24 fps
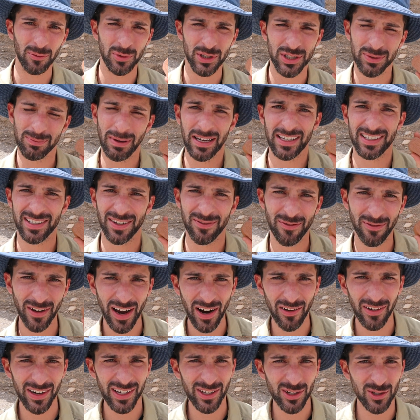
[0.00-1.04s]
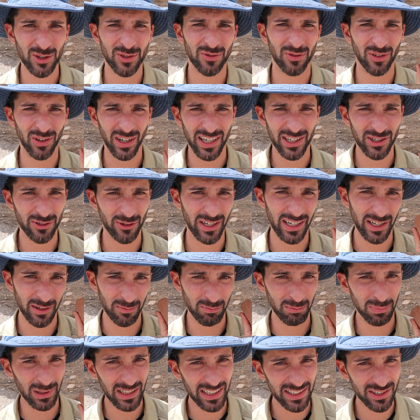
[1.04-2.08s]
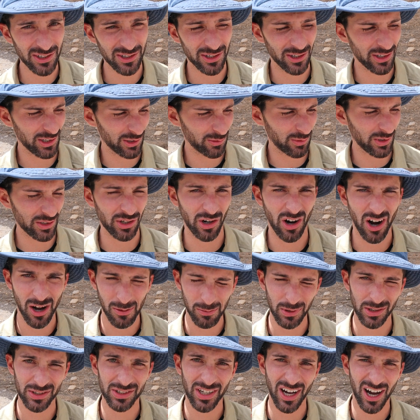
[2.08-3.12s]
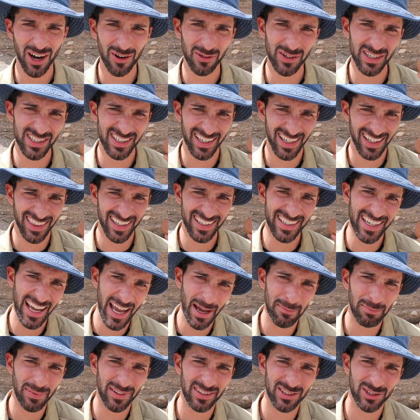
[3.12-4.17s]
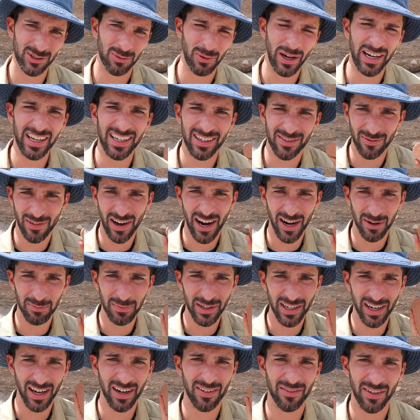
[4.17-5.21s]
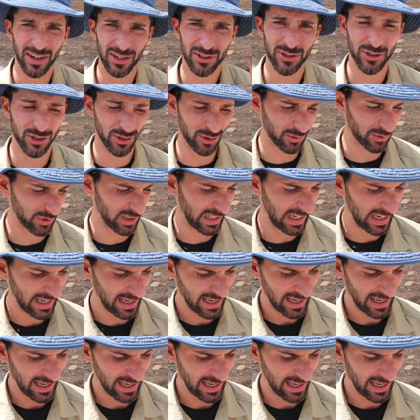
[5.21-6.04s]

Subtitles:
which makes it very useful at treating blisters, which are almost always in the damp, sweaty environment of our shoes.